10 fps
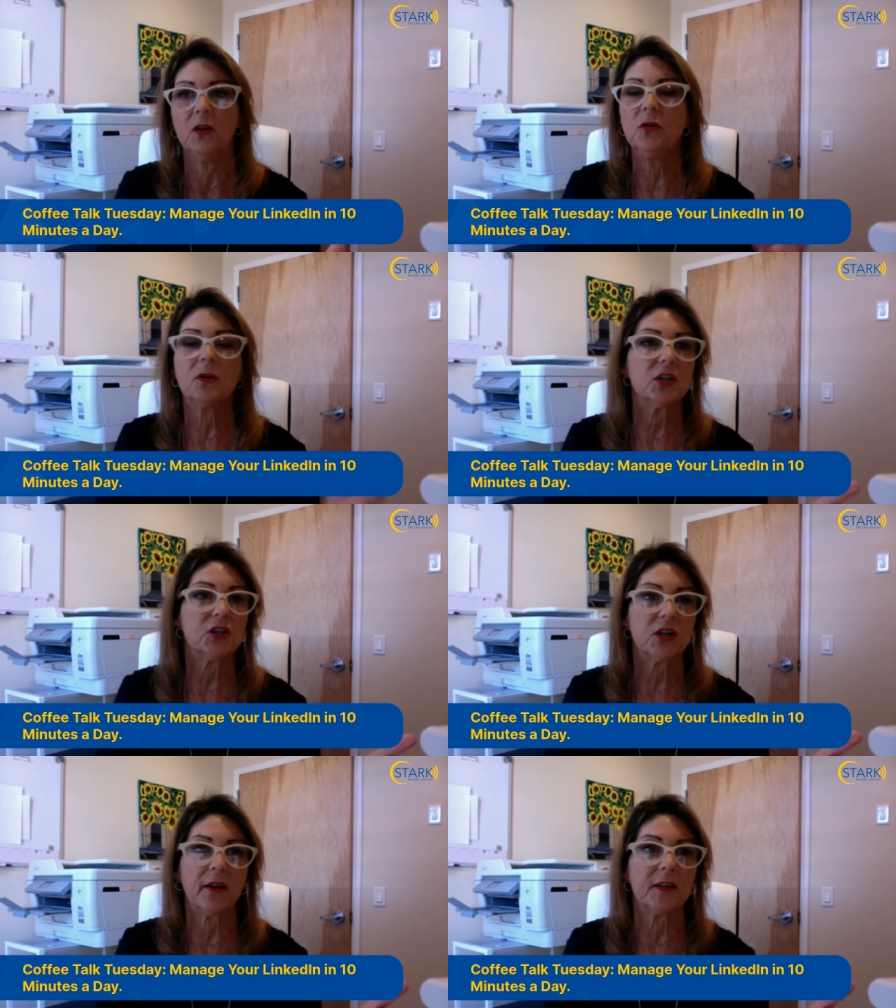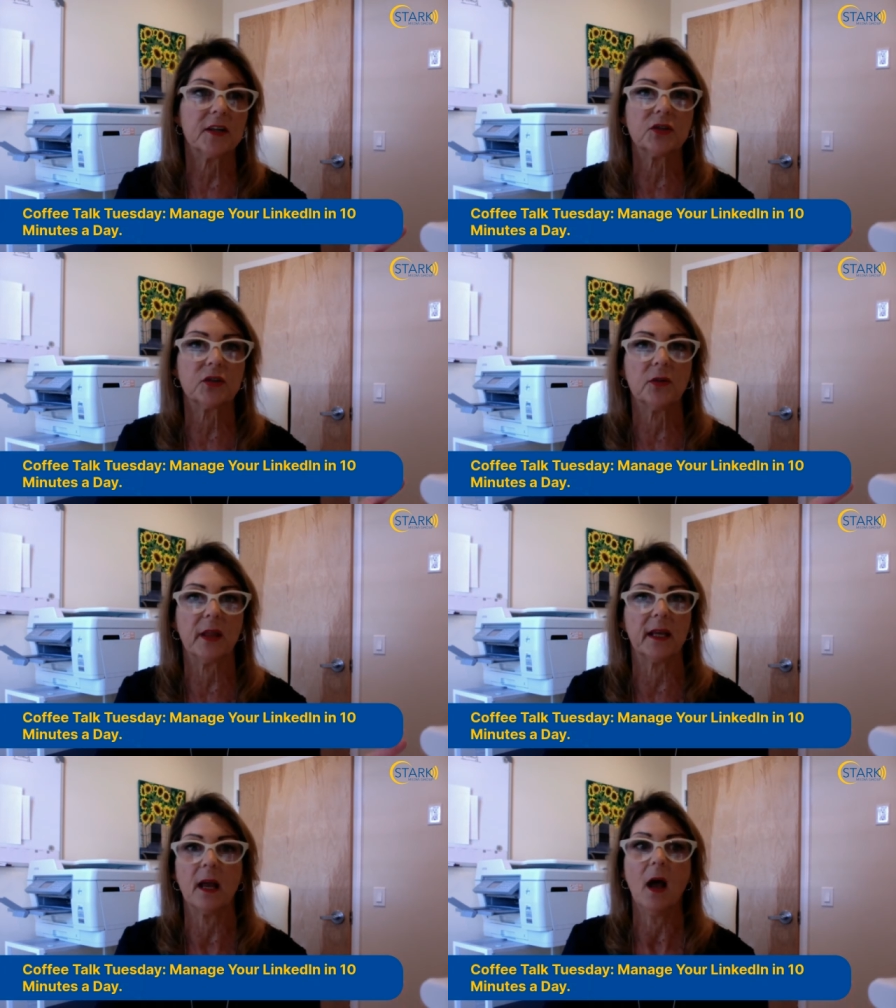You can share things too,
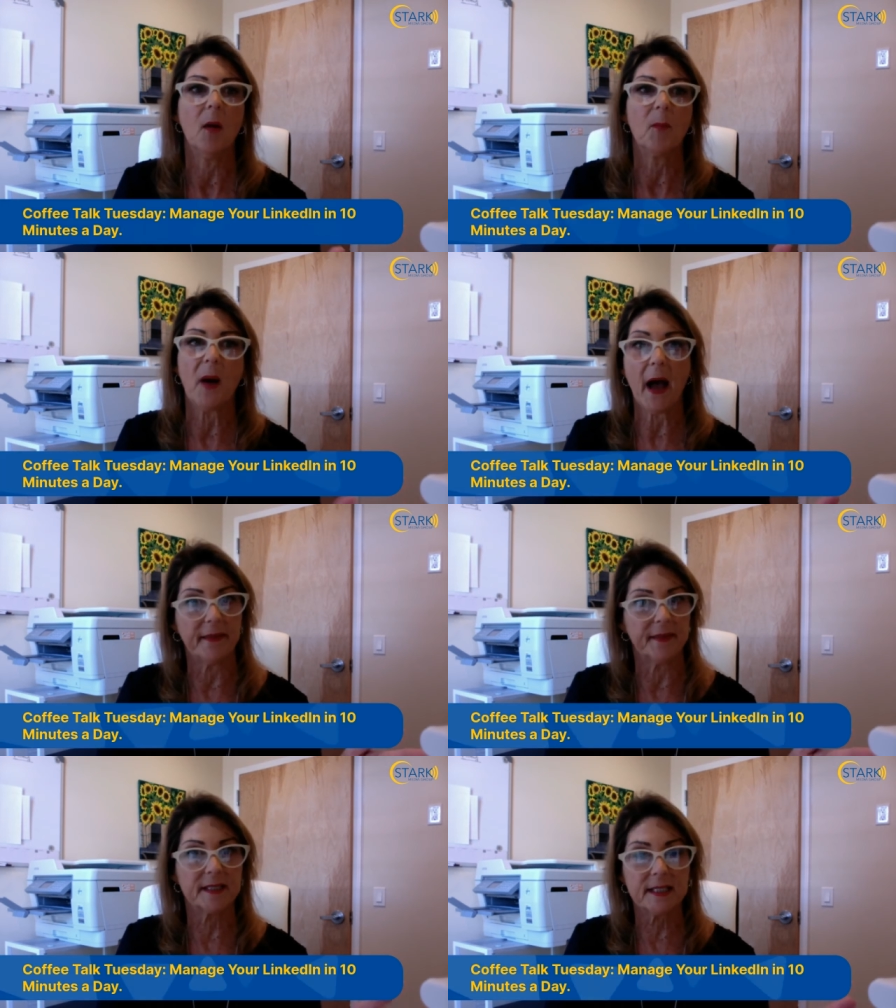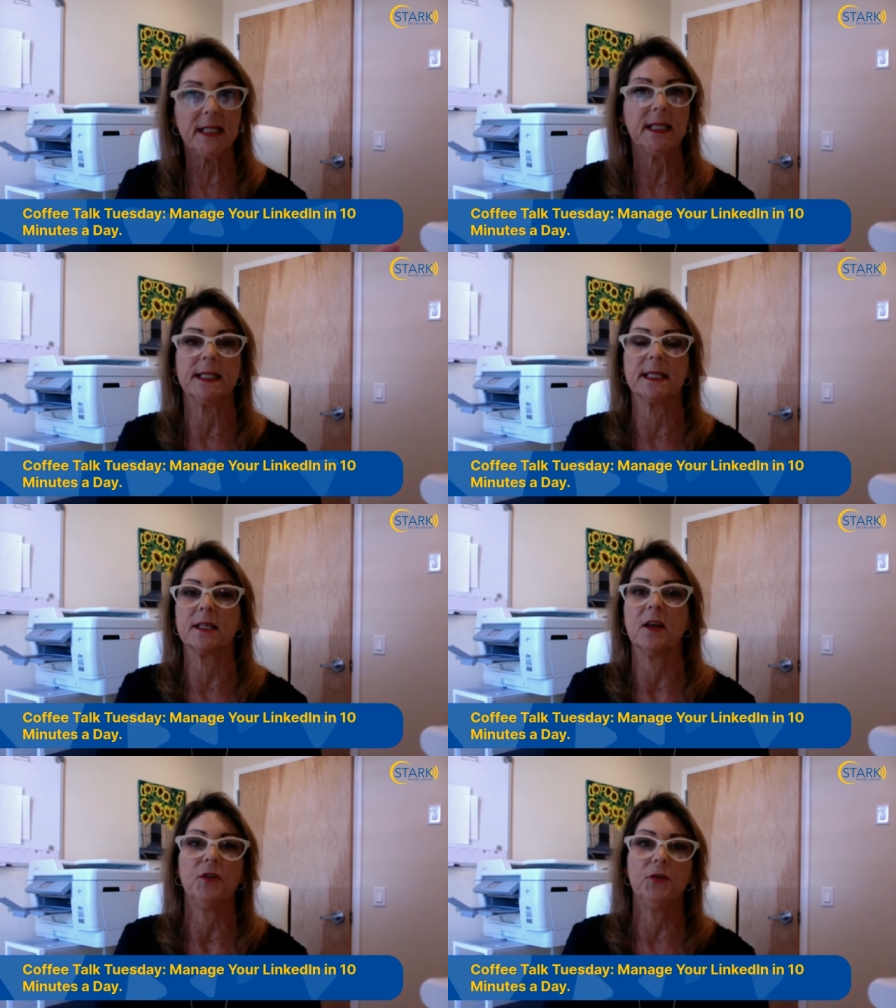like behind the scenes.
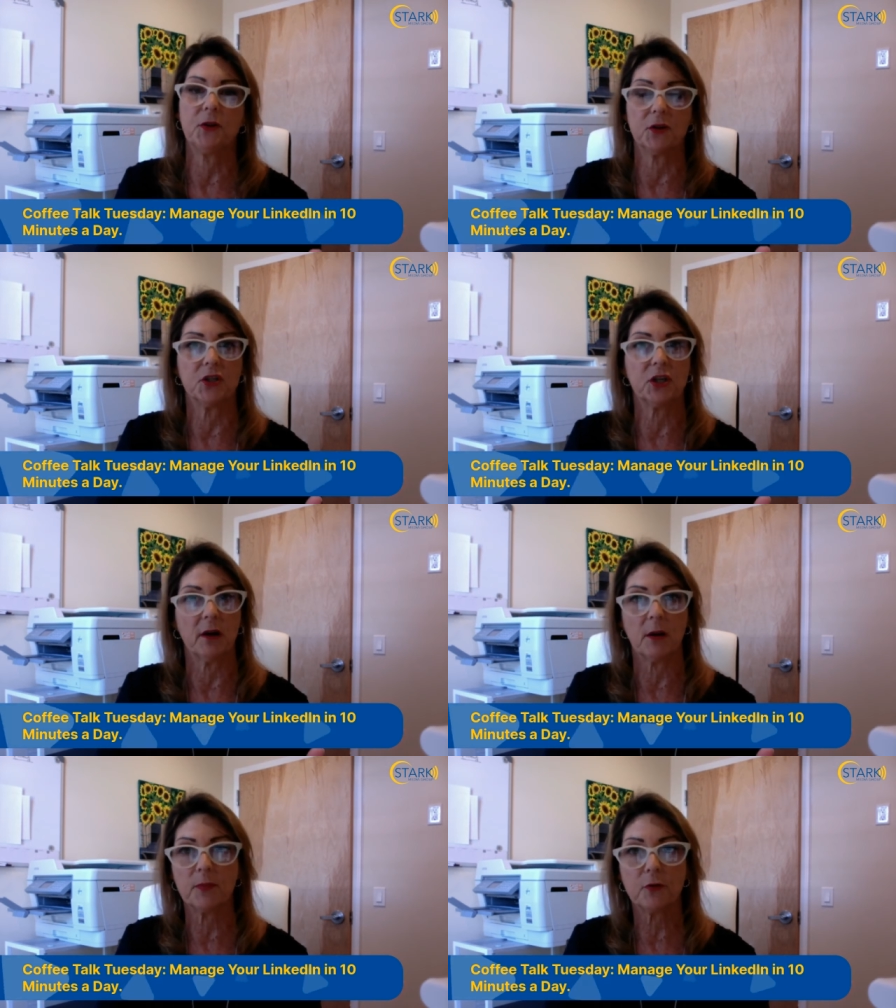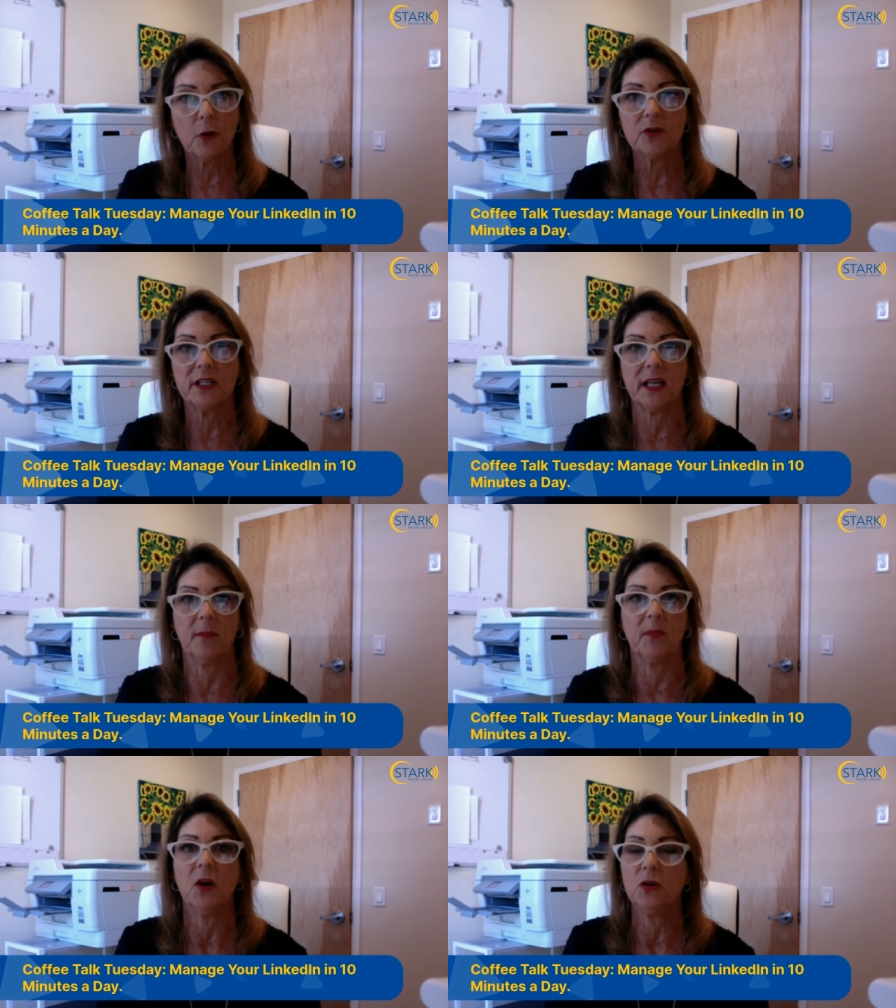You can share a pro
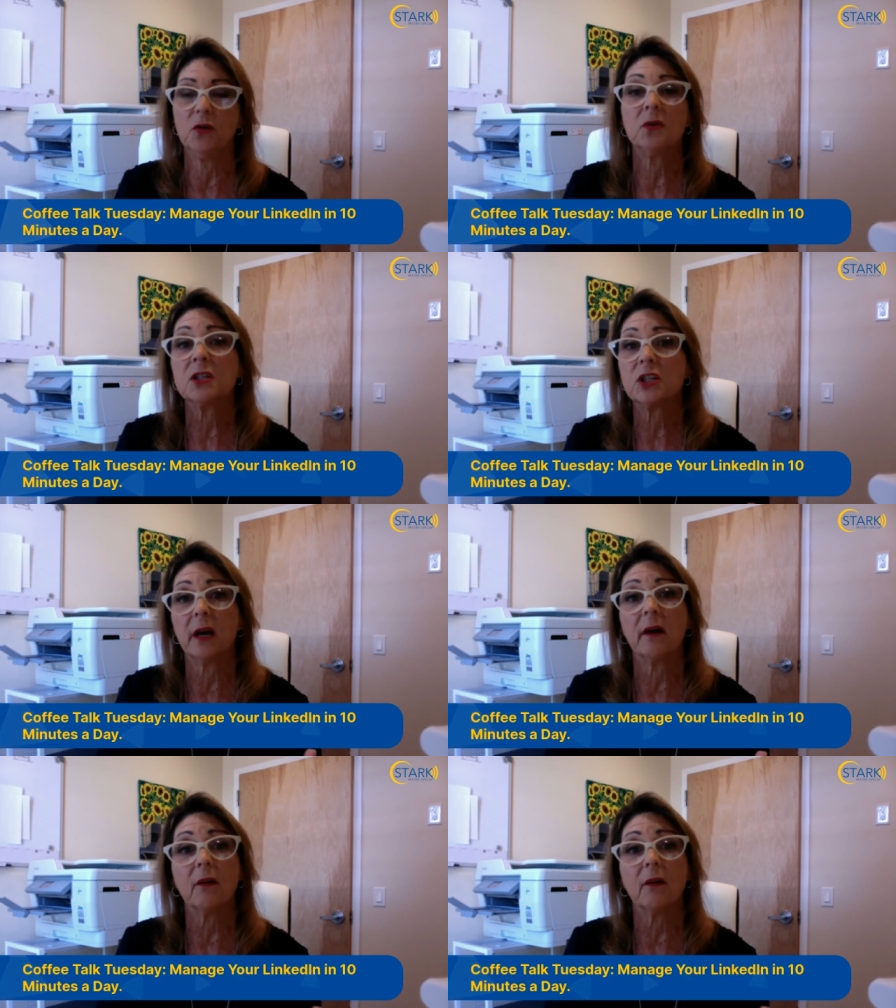tip. You can share